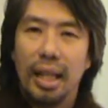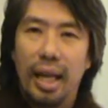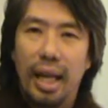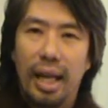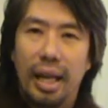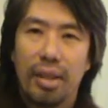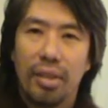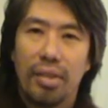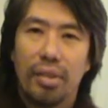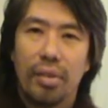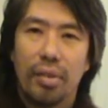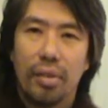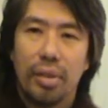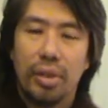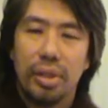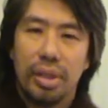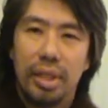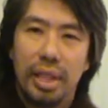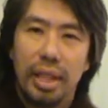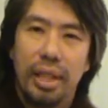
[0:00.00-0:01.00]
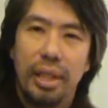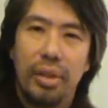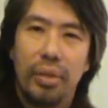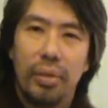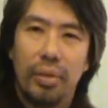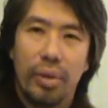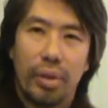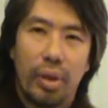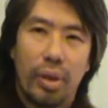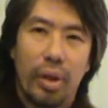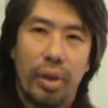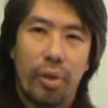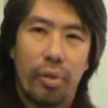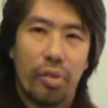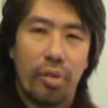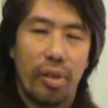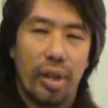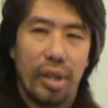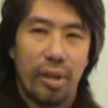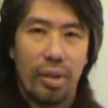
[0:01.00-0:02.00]
and continue
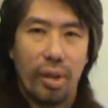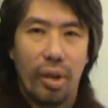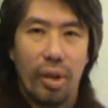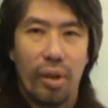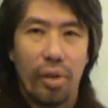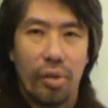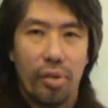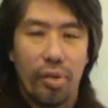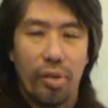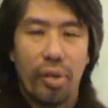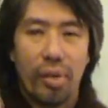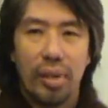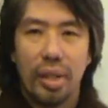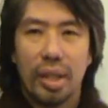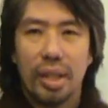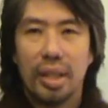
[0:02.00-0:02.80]
closer and closer